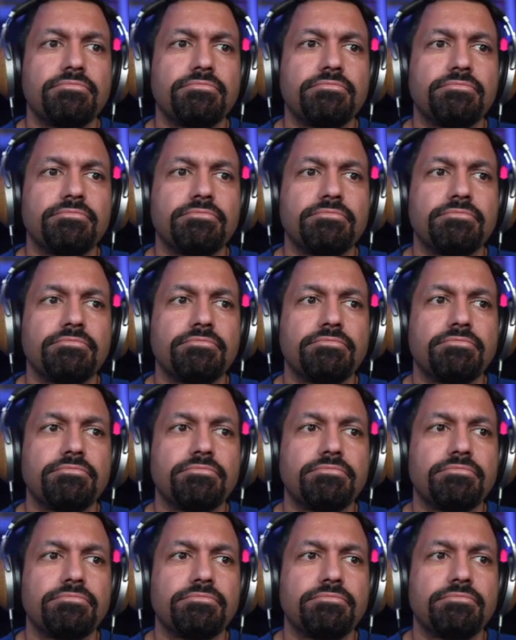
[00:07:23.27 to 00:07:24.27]

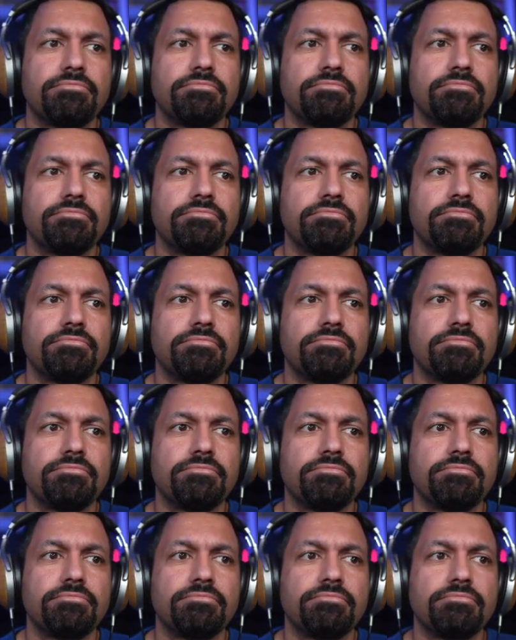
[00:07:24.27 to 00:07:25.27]

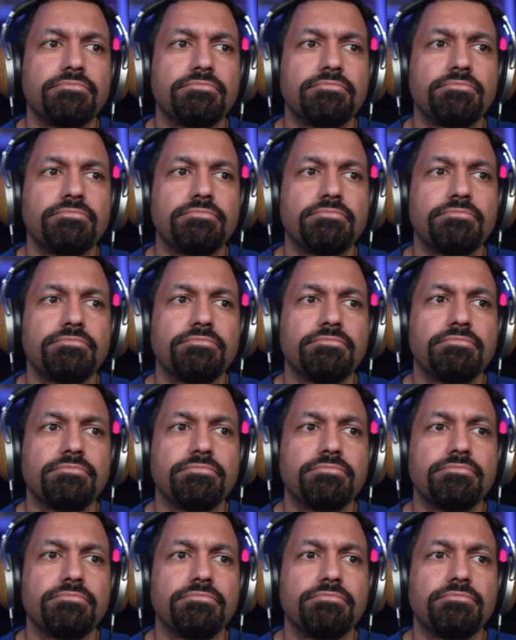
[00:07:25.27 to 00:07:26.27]

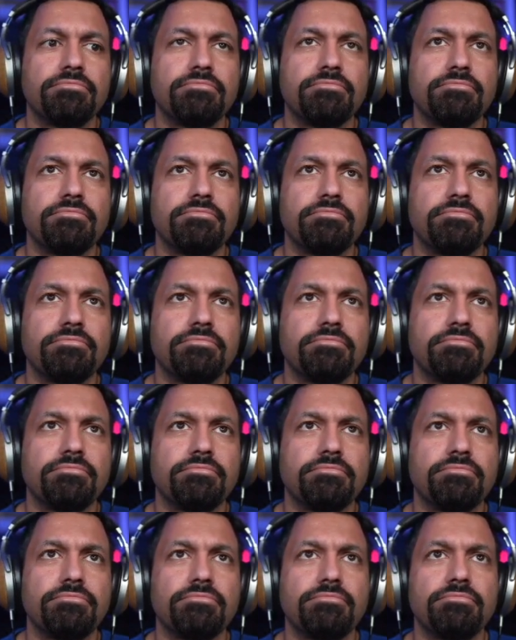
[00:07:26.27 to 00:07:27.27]

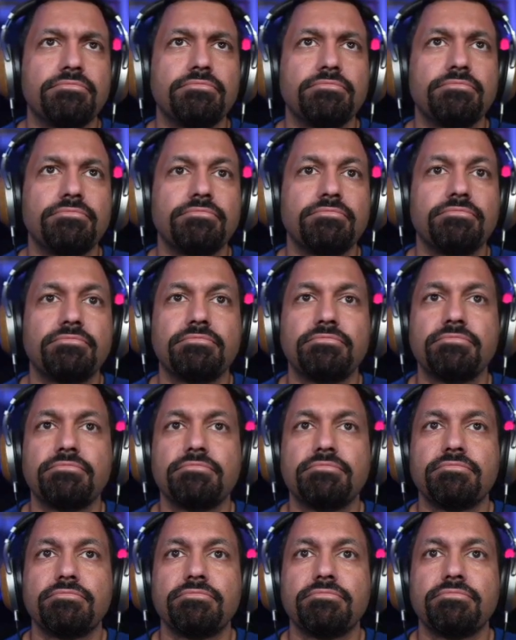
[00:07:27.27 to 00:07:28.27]

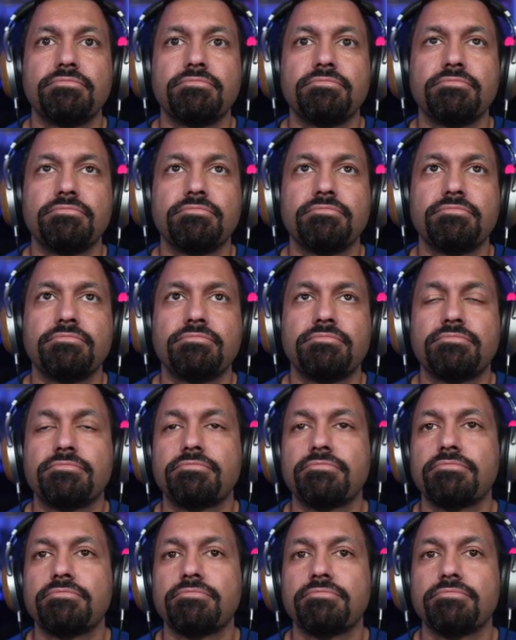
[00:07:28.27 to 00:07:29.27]

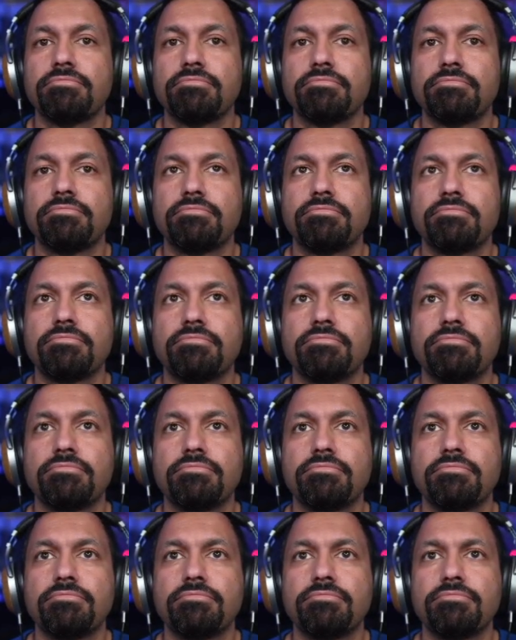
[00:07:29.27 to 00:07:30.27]
No words are spoken by the person on screen.